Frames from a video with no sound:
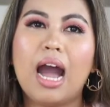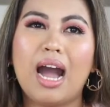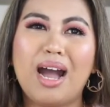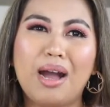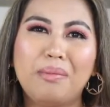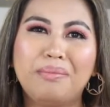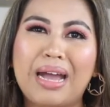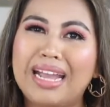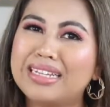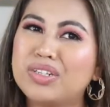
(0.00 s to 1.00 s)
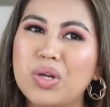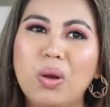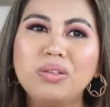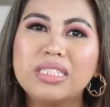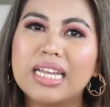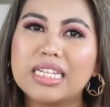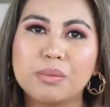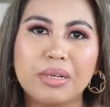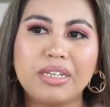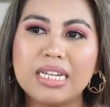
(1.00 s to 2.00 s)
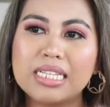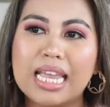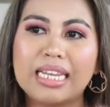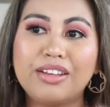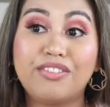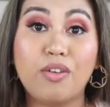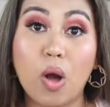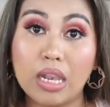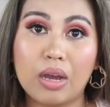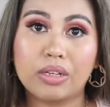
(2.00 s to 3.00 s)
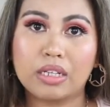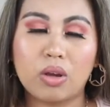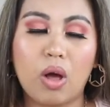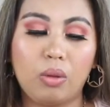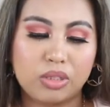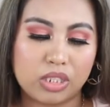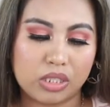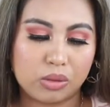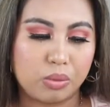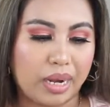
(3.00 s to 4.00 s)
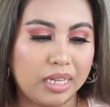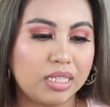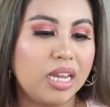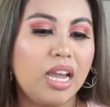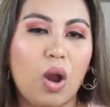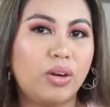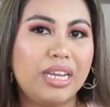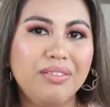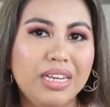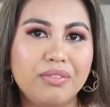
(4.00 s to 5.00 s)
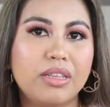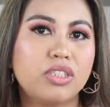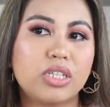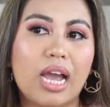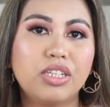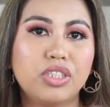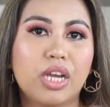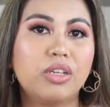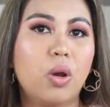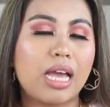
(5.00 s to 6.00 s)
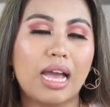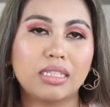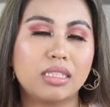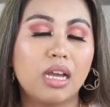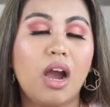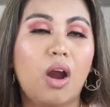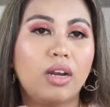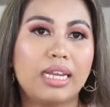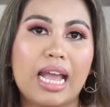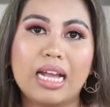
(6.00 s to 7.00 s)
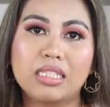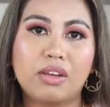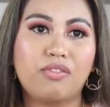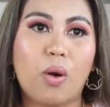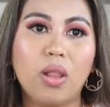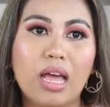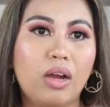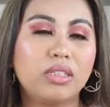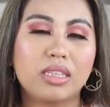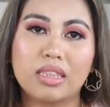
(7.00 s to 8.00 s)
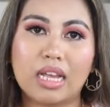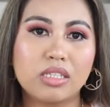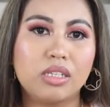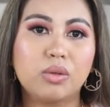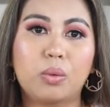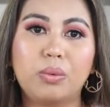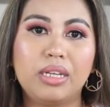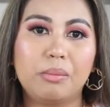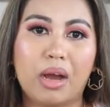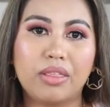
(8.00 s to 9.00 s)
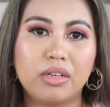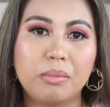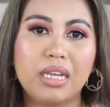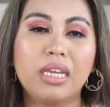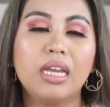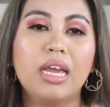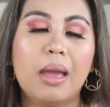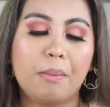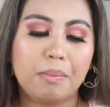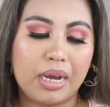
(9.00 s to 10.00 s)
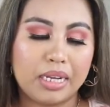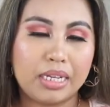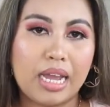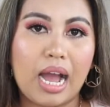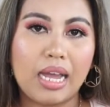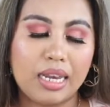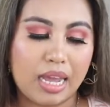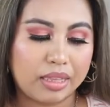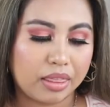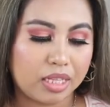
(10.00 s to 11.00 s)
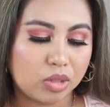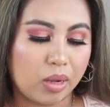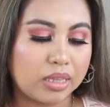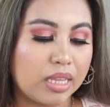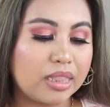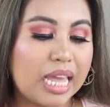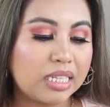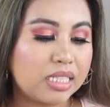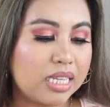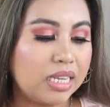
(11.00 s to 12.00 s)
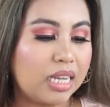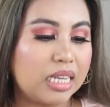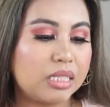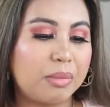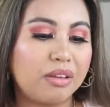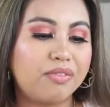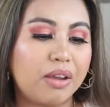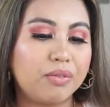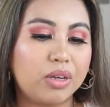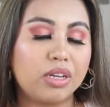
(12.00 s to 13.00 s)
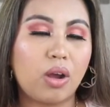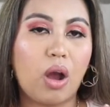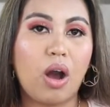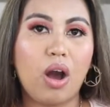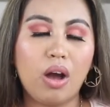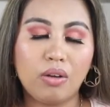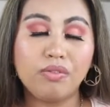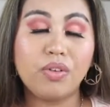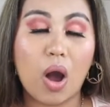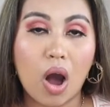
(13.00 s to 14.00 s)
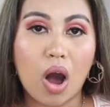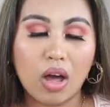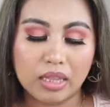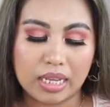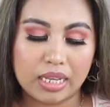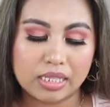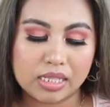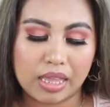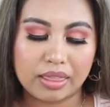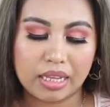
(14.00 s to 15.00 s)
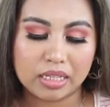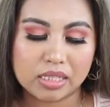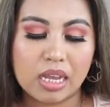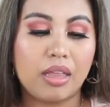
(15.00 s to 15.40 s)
I don't experience any fallout at all, which is great. Or even if the eyeshadow has or like has a fallout, it doesn't really bother me. But yeah, I like this one. The next thing is my favorite of all is this,